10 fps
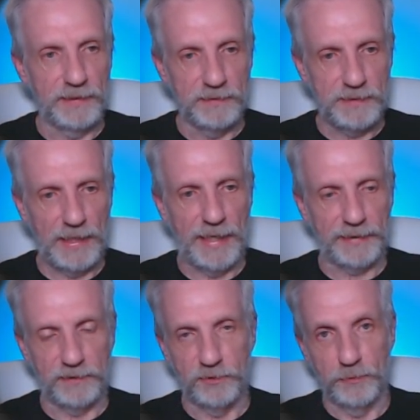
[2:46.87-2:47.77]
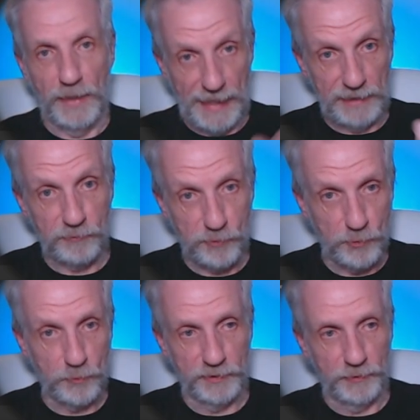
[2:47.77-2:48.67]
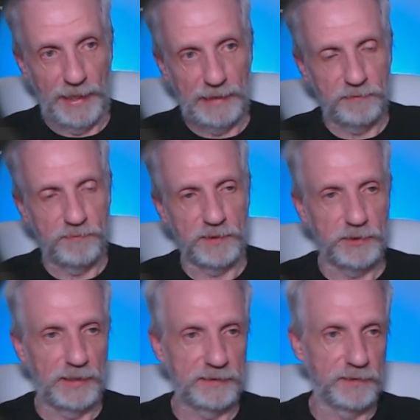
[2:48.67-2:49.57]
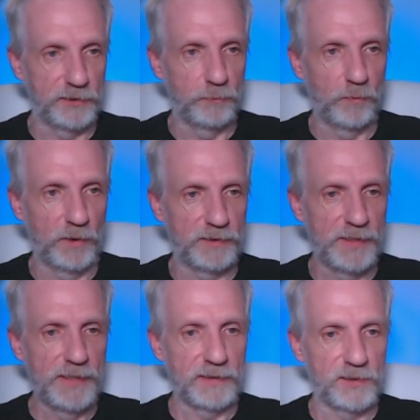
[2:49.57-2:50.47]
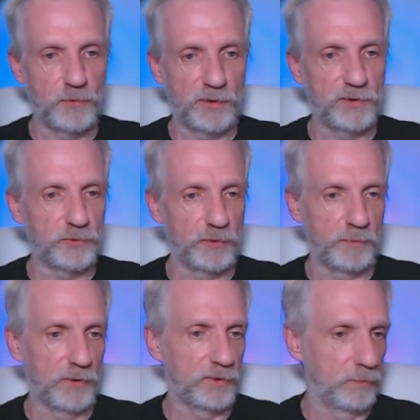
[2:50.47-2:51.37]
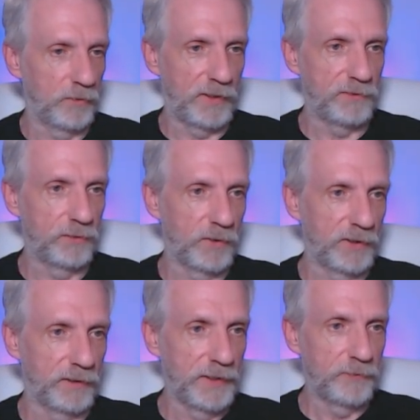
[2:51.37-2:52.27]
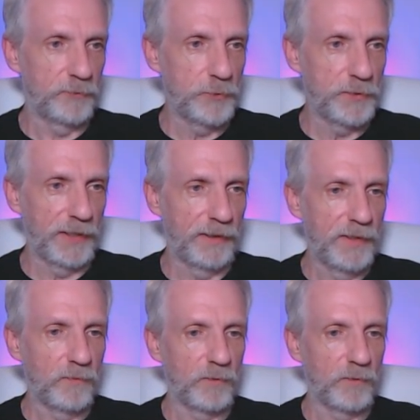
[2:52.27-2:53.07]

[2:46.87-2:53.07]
intact, and you add to it, you add the functionality that you want, construction script also, whatever you want to do there.